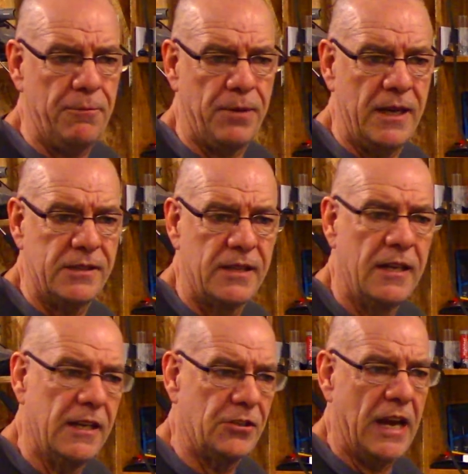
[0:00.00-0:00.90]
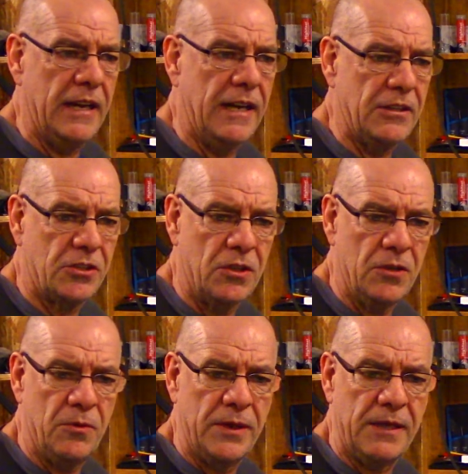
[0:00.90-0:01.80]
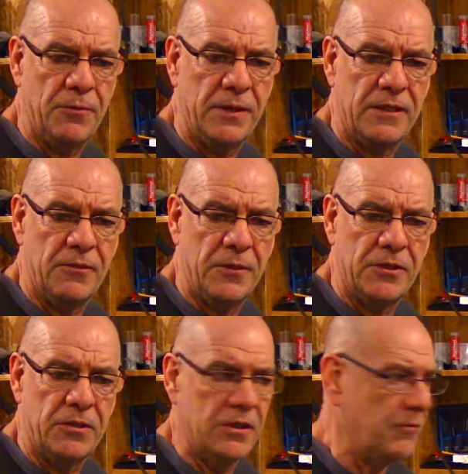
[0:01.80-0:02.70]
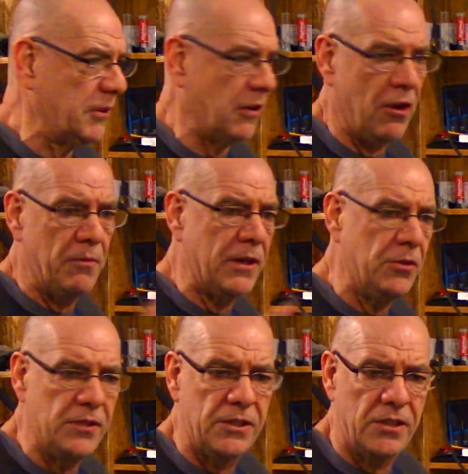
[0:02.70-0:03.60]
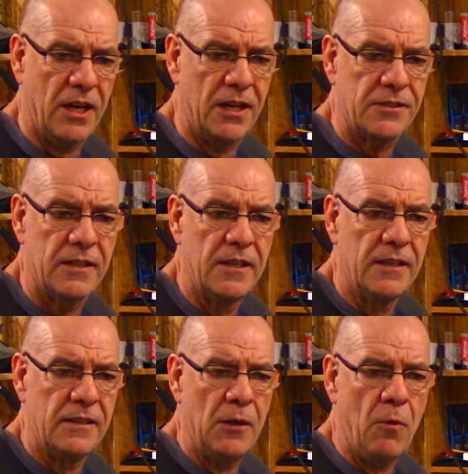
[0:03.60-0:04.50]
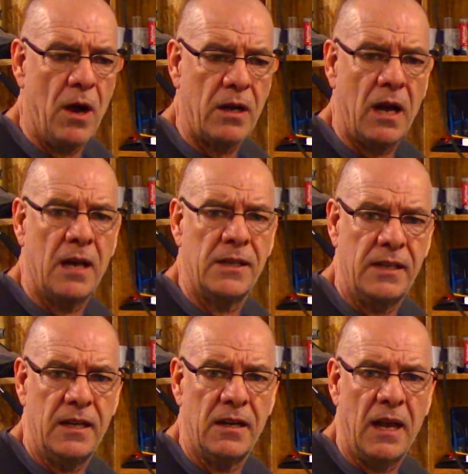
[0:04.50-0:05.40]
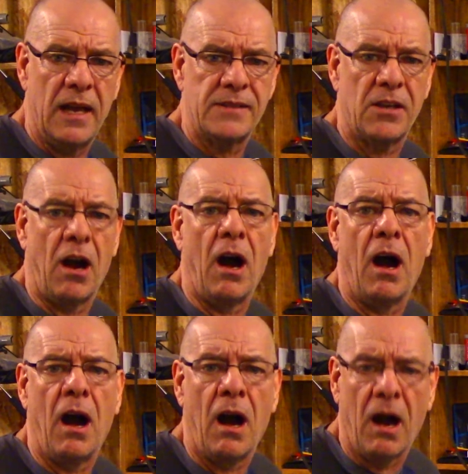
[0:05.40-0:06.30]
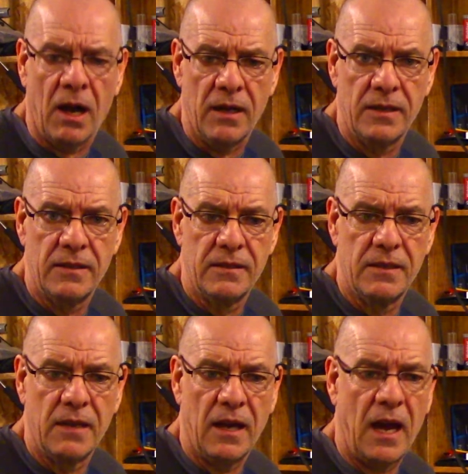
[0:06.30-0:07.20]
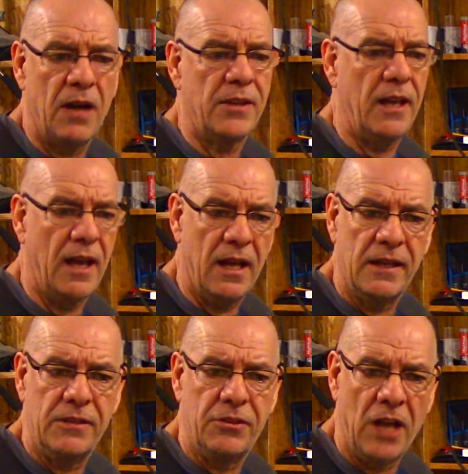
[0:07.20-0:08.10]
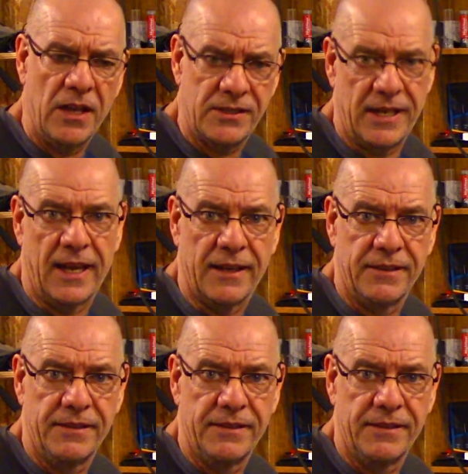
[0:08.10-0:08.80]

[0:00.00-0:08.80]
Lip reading: place and I show what all my unit does. They walk out of here as how the hell it does that,